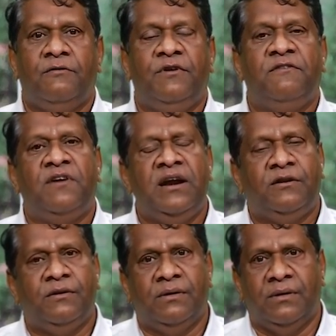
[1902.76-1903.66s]
We
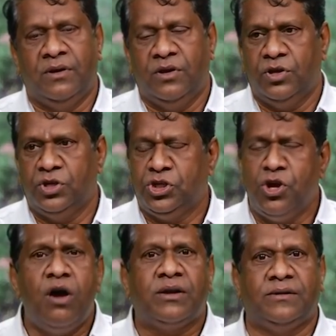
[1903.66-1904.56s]
felt
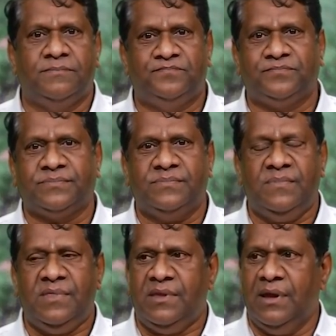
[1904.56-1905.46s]
shocked,
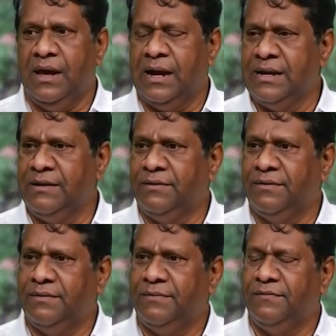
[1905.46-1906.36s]

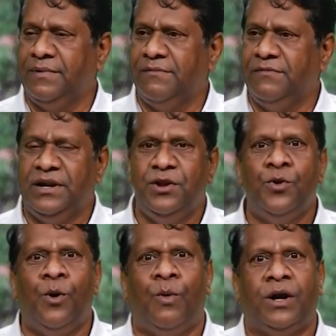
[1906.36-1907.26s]
and we didn't
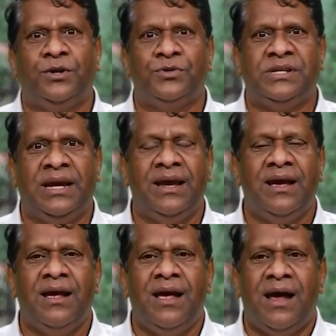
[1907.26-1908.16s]
know what to say.
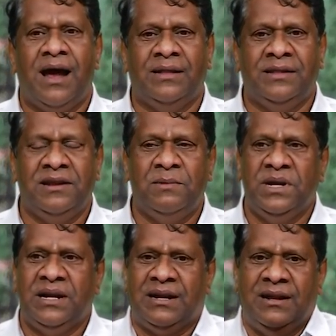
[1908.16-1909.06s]
And then
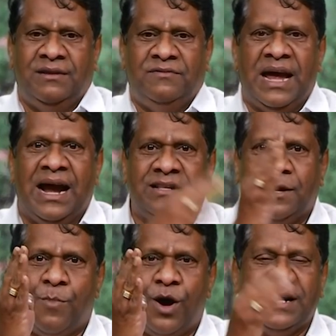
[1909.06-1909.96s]
immediately we had
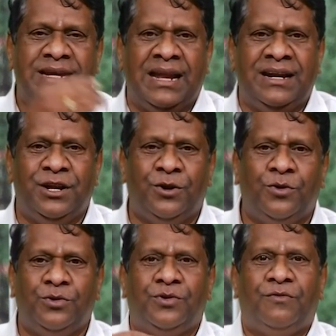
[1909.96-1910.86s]
that pocket calendar,
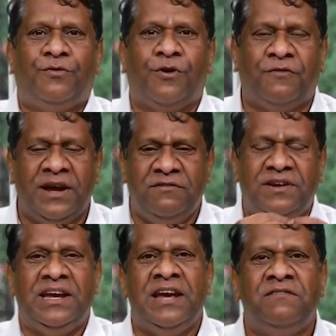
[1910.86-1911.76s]
4-5
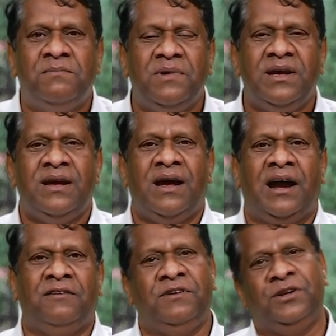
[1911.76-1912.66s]
we gave him,
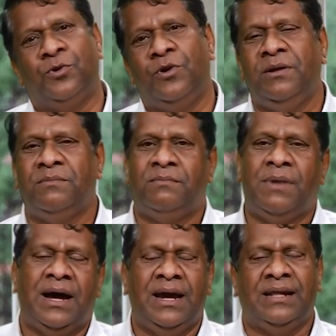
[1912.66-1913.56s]
and we told him
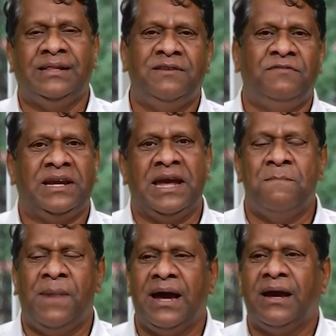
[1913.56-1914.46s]
bye, and then we
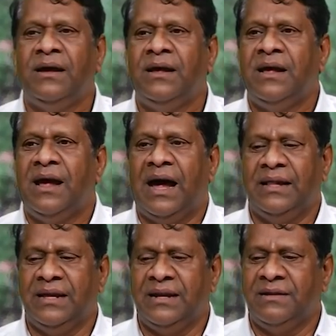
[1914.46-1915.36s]
came back.
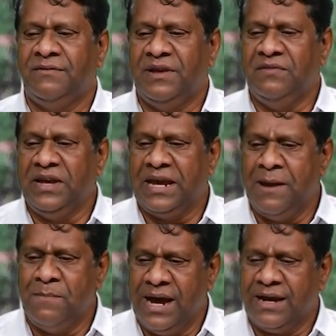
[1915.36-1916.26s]
And then when we
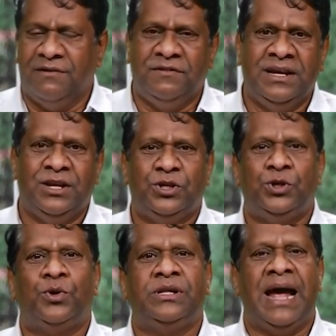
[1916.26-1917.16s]
came back, we
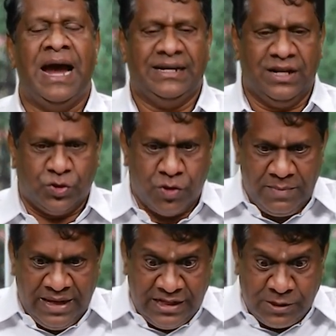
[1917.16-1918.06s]
showed the hat, and
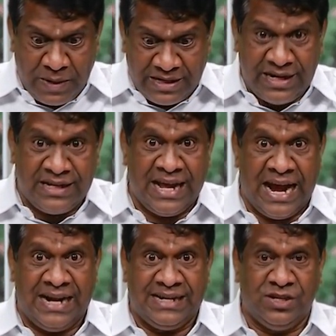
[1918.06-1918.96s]
Swami inspected the
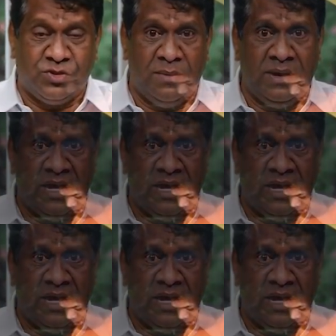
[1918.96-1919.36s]
hat, and Swami